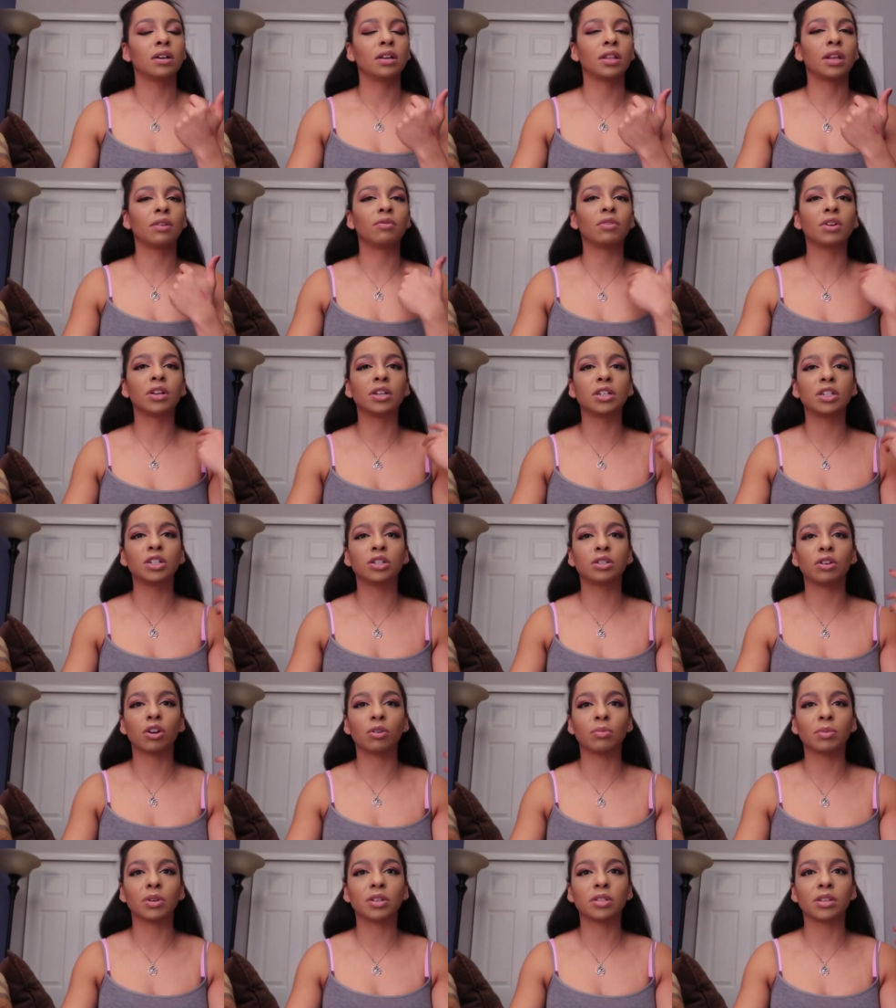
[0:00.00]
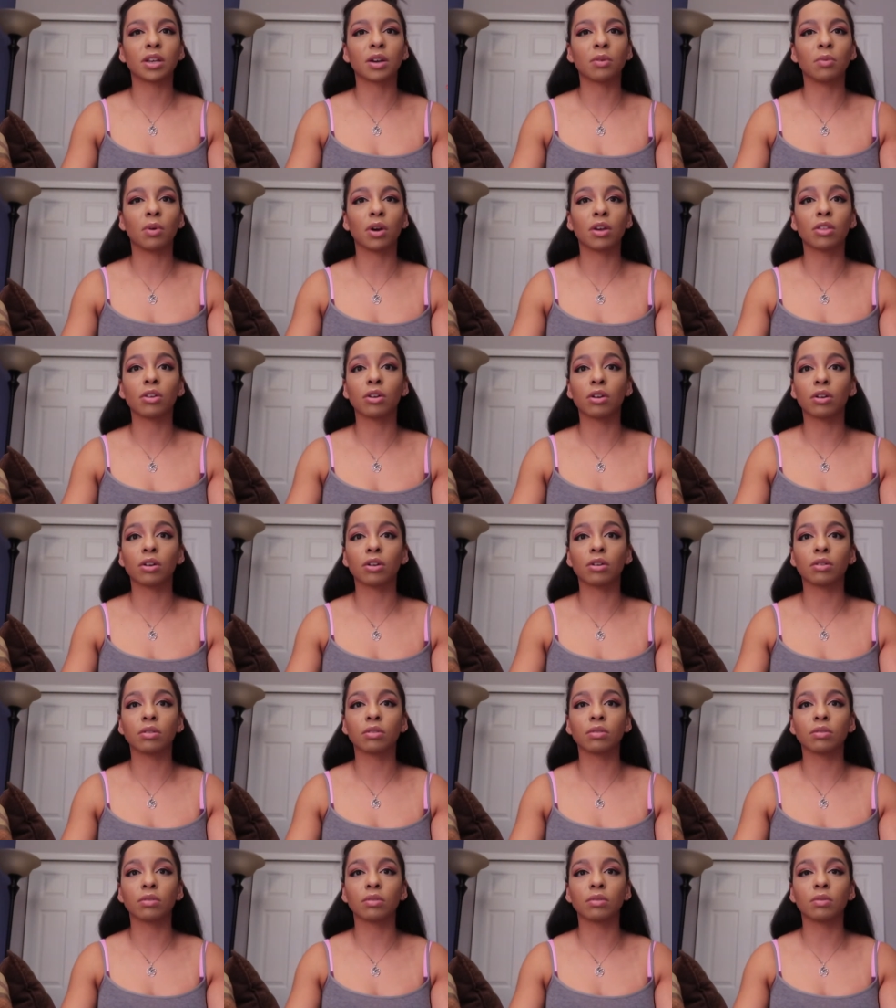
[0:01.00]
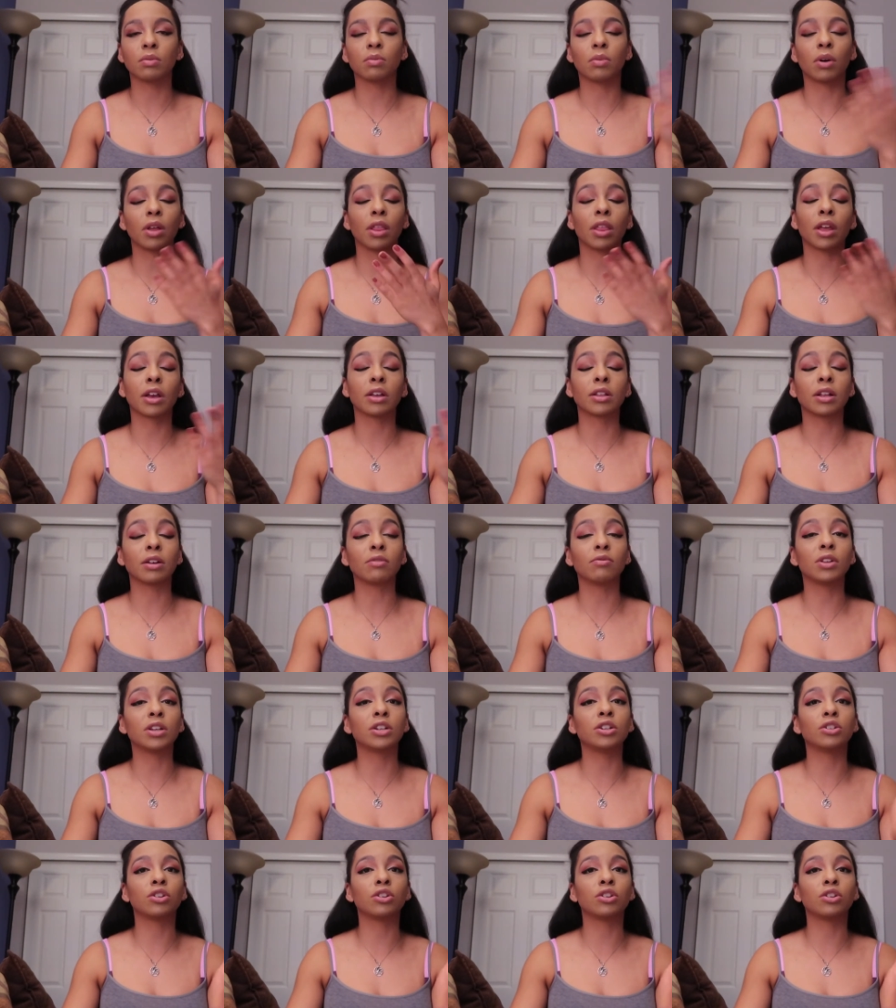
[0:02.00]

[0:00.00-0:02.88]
that really determines like whether, well, that really